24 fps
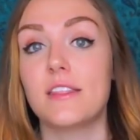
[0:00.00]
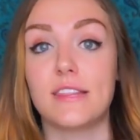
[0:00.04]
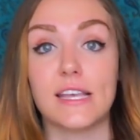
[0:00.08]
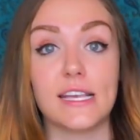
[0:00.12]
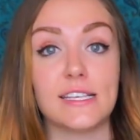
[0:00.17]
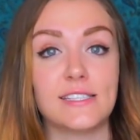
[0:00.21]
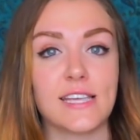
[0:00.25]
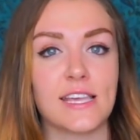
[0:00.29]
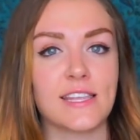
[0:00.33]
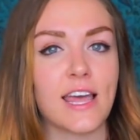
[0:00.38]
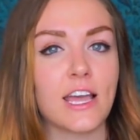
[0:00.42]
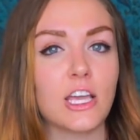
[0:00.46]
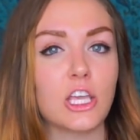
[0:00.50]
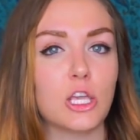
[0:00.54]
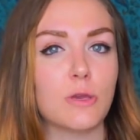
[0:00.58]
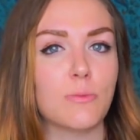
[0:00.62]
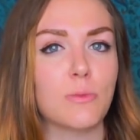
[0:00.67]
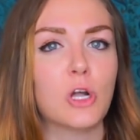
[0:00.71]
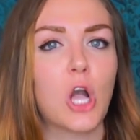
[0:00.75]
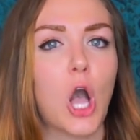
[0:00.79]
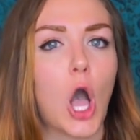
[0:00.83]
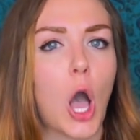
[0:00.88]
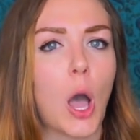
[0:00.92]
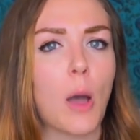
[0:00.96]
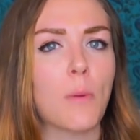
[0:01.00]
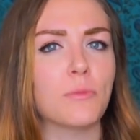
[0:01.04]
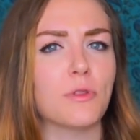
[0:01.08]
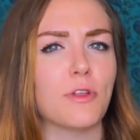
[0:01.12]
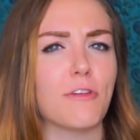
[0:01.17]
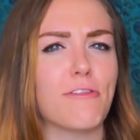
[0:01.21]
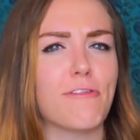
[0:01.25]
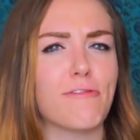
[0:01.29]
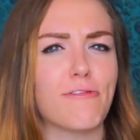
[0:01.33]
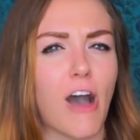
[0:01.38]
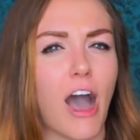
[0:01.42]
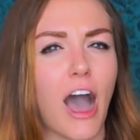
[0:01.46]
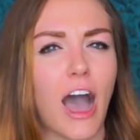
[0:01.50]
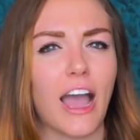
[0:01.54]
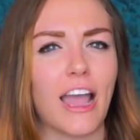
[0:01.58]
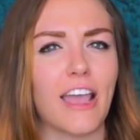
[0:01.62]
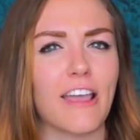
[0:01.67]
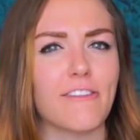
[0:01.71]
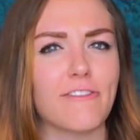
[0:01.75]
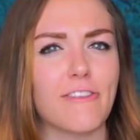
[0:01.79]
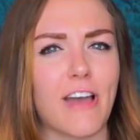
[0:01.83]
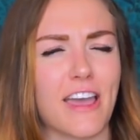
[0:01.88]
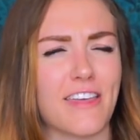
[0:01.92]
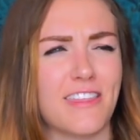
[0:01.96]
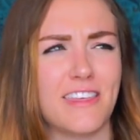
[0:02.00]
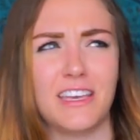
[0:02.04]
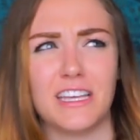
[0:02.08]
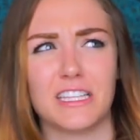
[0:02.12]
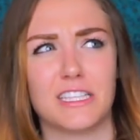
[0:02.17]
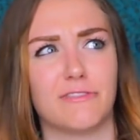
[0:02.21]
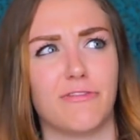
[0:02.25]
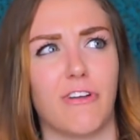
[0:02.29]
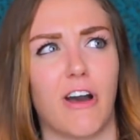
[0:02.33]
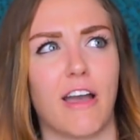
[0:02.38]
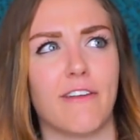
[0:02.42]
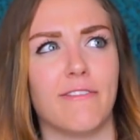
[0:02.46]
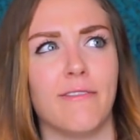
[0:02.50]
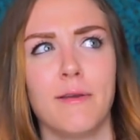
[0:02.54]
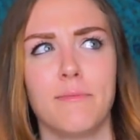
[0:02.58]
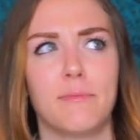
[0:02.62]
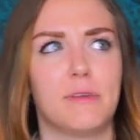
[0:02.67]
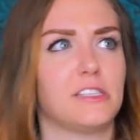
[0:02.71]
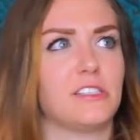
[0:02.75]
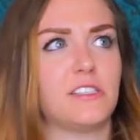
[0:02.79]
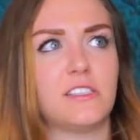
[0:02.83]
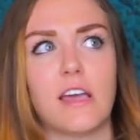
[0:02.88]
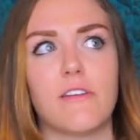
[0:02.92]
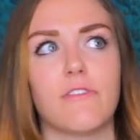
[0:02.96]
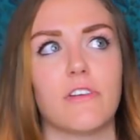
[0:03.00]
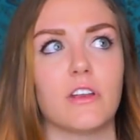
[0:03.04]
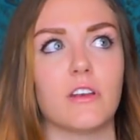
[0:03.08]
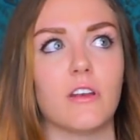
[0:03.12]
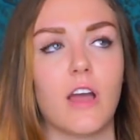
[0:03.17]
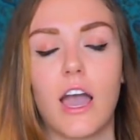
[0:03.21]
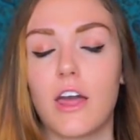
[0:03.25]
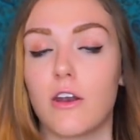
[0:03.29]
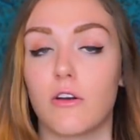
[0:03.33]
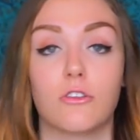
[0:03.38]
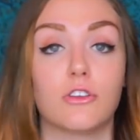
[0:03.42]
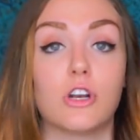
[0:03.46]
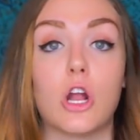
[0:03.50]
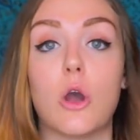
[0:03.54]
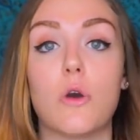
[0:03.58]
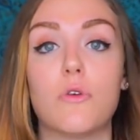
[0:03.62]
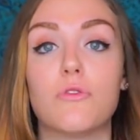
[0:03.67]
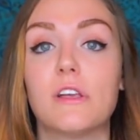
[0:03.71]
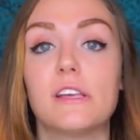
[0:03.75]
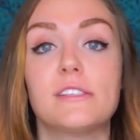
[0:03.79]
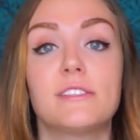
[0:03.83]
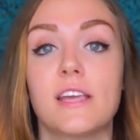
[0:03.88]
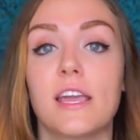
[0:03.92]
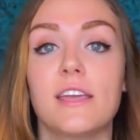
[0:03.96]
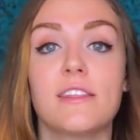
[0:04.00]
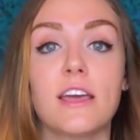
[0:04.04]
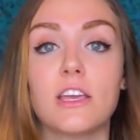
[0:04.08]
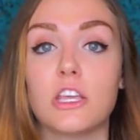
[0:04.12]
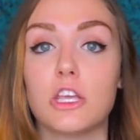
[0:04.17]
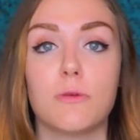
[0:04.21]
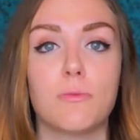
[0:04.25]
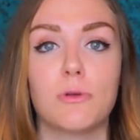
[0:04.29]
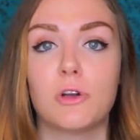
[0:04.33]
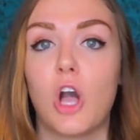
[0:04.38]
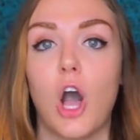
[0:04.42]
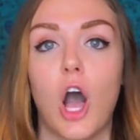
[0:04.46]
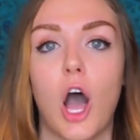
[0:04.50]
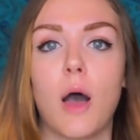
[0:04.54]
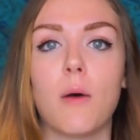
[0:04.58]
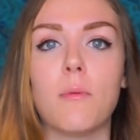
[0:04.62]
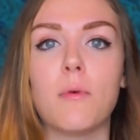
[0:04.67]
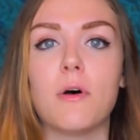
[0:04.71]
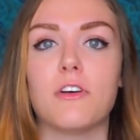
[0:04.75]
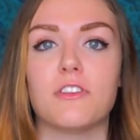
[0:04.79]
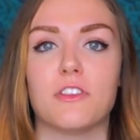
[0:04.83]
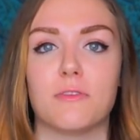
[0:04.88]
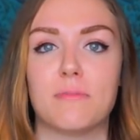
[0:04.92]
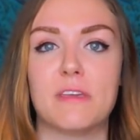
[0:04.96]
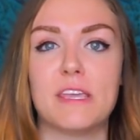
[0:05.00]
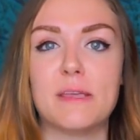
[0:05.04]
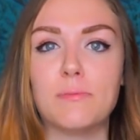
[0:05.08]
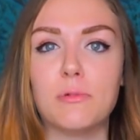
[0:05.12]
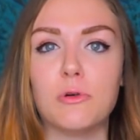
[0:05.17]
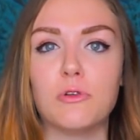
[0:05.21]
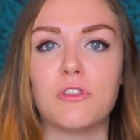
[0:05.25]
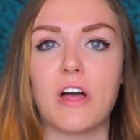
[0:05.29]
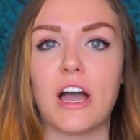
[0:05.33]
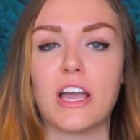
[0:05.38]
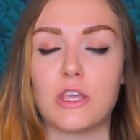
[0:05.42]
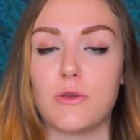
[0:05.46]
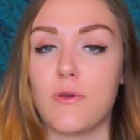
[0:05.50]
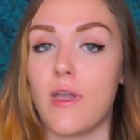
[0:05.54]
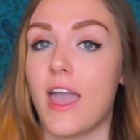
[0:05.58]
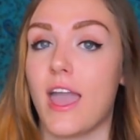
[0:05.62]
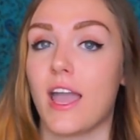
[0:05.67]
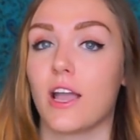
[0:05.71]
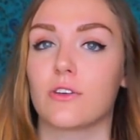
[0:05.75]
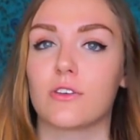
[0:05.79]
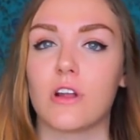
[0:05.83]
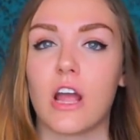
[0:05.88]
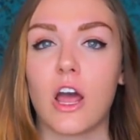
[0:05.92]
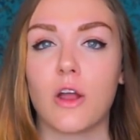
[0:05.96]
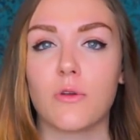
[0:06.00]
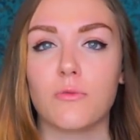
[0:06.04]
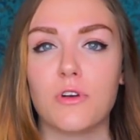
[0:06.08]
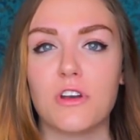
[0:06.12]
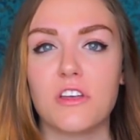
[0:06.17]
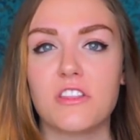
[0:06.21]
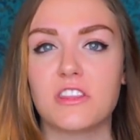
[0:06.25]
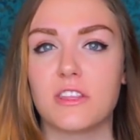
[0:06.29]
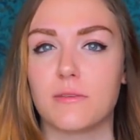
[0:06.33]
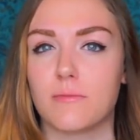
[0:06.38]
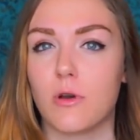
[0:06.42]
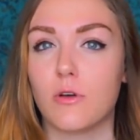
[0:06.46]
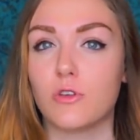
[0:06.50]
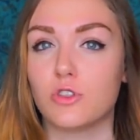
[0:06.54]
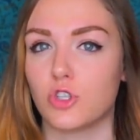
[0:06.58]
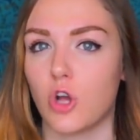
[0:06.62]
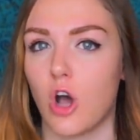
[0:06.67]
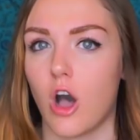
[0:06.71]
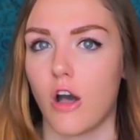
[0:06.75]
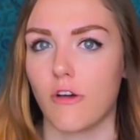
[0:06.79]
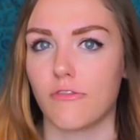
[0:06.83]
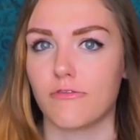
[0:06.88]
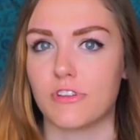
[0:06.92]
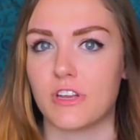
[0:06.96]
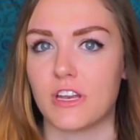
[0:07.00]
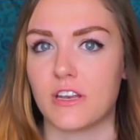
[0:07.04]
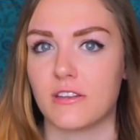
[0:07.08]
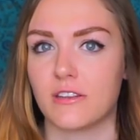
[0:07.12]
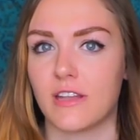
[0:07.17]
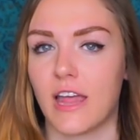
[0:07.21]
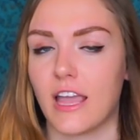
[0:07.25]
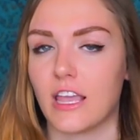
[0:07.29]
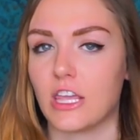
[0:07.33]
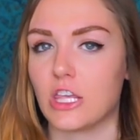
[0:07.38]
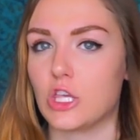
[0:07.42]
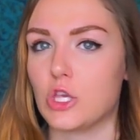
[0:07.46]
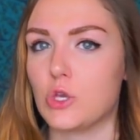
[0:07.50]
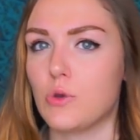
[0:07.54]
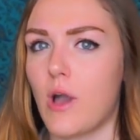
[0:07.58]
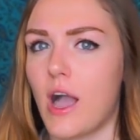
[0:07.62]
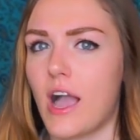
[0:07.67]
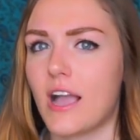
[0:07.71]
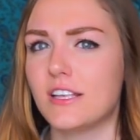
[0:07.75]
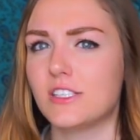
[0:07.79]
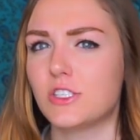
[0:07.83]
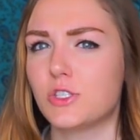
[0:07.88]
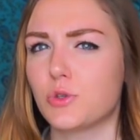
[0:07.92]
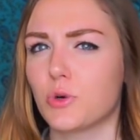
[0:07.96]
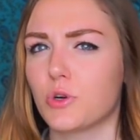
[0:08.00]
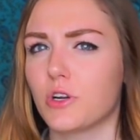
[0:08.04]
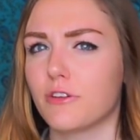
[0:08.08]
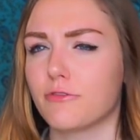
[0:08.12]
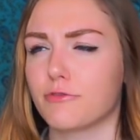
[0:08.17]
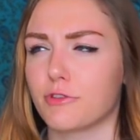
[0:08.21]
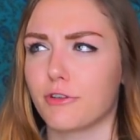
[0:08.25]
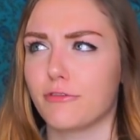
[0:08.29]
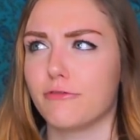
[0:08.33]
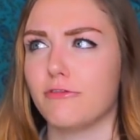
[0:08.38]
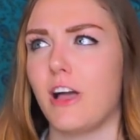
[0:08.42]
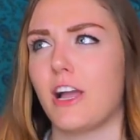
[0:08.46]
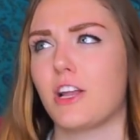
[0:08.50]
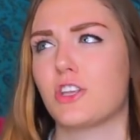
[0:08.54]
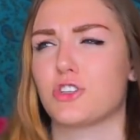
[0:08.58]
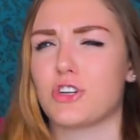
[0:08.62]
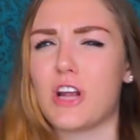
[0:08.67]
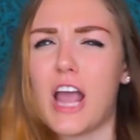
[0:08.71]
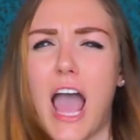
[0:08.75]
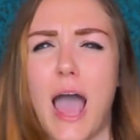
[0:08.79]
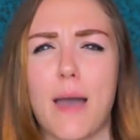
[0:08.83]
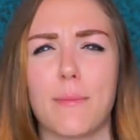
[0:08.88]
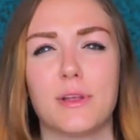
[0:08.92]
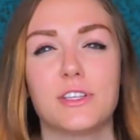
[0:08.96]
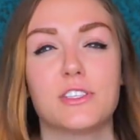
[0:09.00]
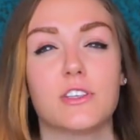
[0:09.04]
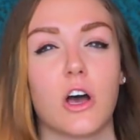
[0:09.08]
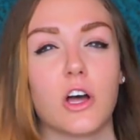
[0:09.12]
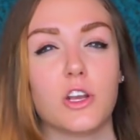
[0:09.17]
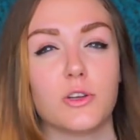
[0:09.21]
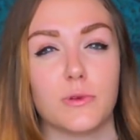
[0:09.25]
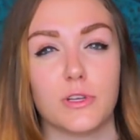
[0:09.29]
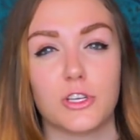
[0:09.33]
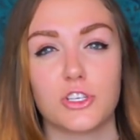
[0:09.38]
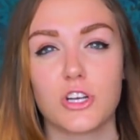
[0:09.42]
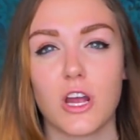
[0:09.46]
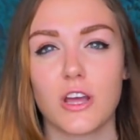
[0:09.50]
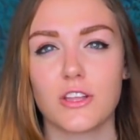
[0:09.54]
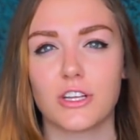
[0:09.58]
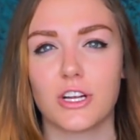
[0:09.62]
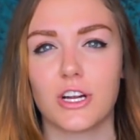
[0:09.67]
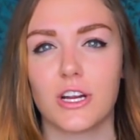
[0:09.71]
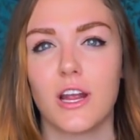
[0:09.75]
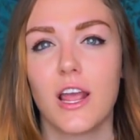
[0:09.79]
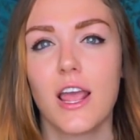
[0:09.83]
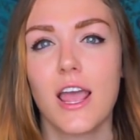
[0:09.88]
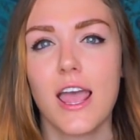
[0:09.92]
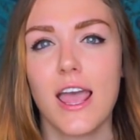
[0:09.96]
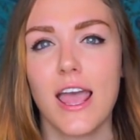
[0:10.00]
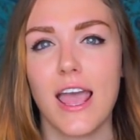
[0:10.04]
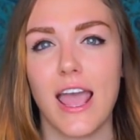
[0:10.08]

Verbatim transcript: They say that you become the five, I think it's five, might be seven, I don't know. They say that you become the people that you hang around with the most often. Like, you guys sort of reflect your habits onto each other,